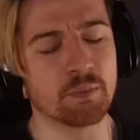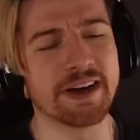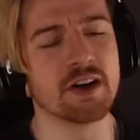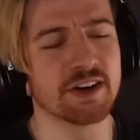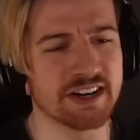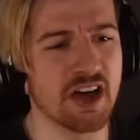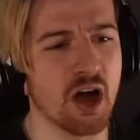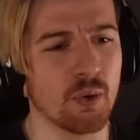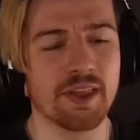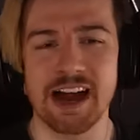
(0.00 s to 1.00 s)
we already
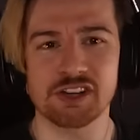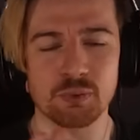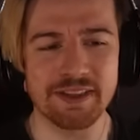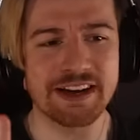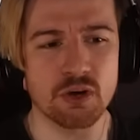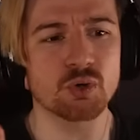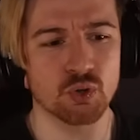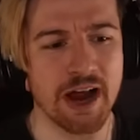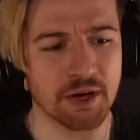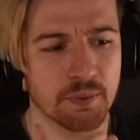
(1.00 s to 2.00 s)
know. I swear they don't
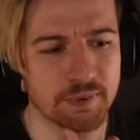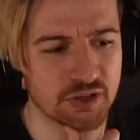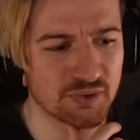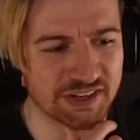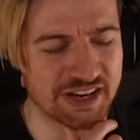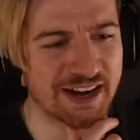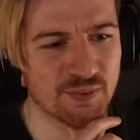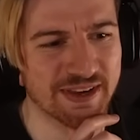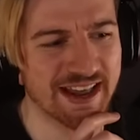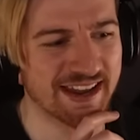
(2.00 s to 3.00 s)
crack when we do this. I
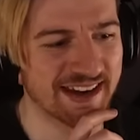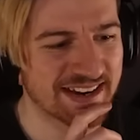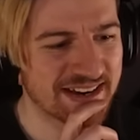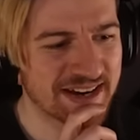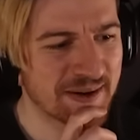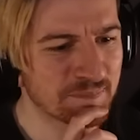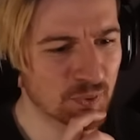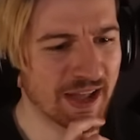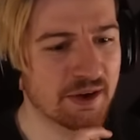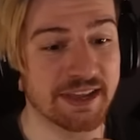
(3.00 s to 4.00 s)
don't get it.
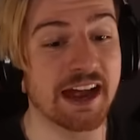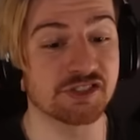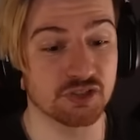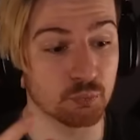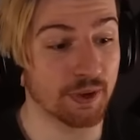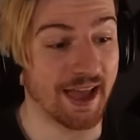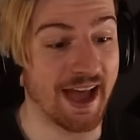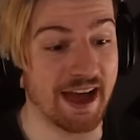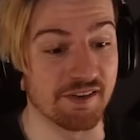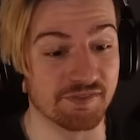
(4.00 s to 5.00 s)
Okay, yes, we
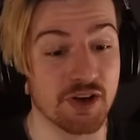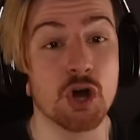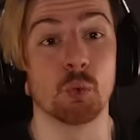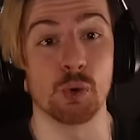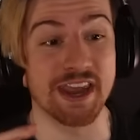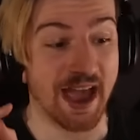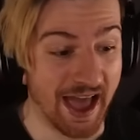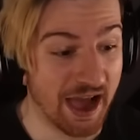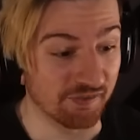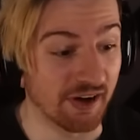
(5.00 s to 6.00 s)
have. We
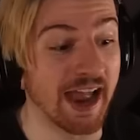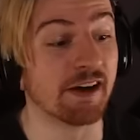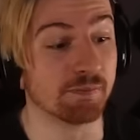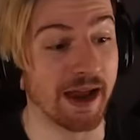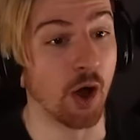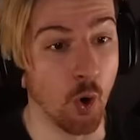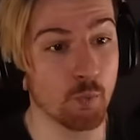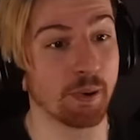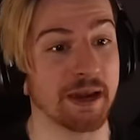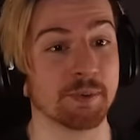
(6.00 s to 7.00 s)
have. I have my
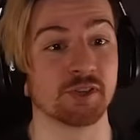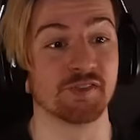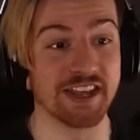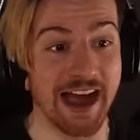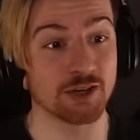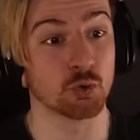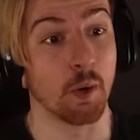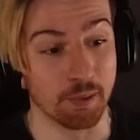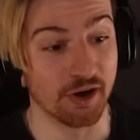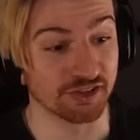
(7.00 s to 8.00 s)
own papers of the
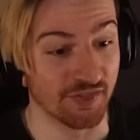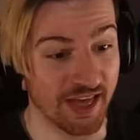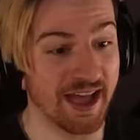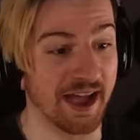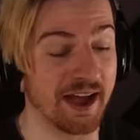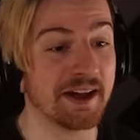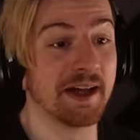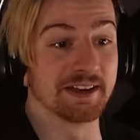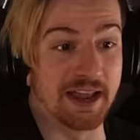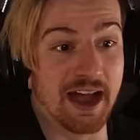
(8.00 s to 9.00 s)
actual person there.
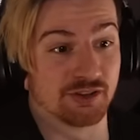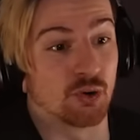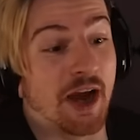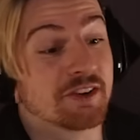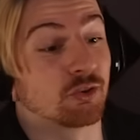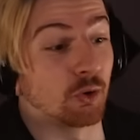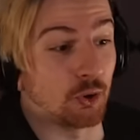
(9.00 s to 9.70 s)
Yes, your entry